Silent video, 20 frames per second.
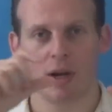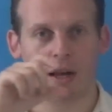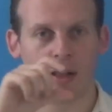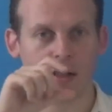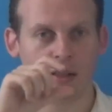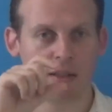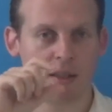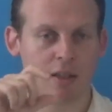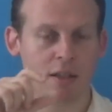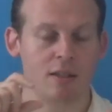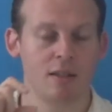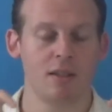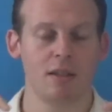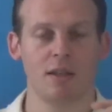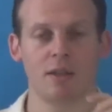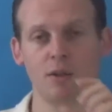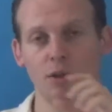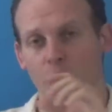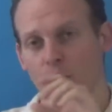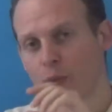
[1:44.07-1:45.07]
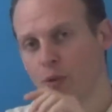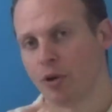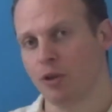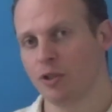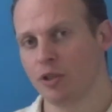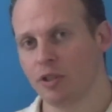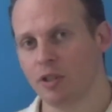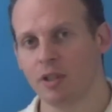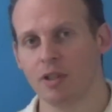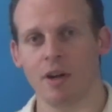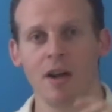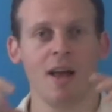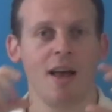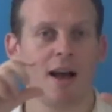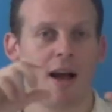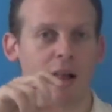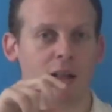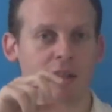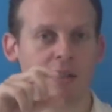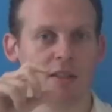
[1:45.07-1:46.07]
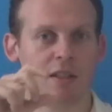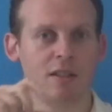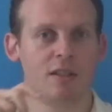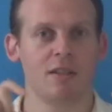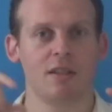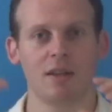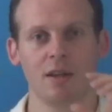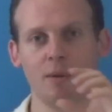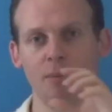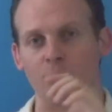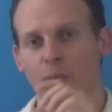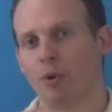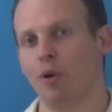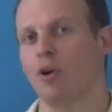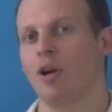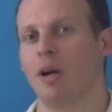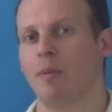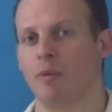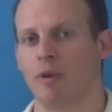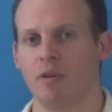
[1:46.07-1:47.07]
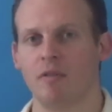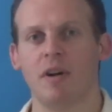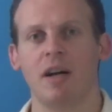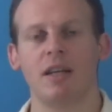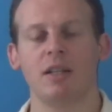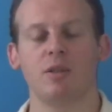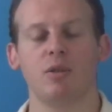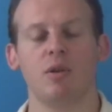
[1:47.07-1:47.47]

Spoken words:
Alex Gnedinik, software engineer, Alex Gnedinik, programmer, right?